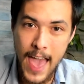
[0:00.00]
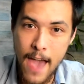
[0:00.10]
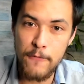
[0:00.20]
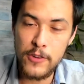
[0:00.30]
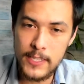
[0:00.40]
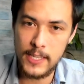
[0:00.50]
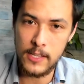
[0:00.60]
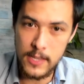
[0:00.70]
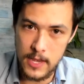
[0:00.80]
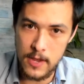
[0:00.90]
every
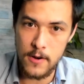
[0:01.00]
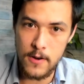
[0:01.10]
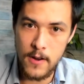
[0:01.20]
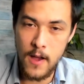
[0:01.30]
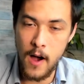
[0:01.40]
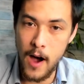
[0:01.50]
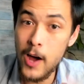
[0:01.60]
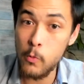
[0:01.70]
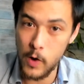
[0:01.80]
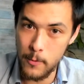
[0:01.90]
single year
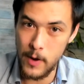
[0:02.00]
on one